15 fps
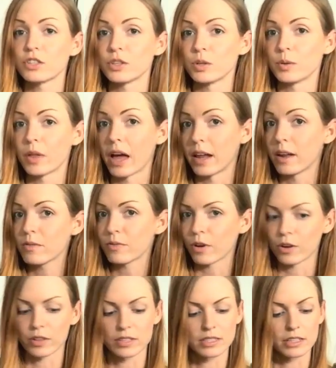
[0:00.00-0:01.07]
to the
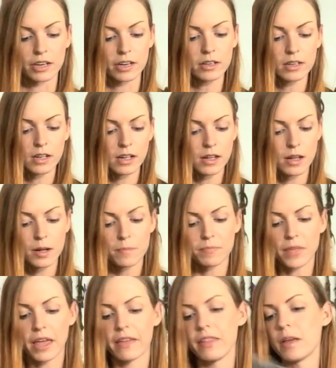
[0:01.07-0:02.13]
NFR this year.
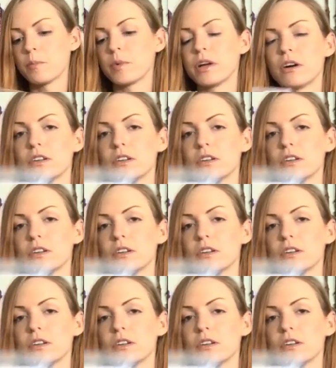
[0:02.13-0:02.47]
And then we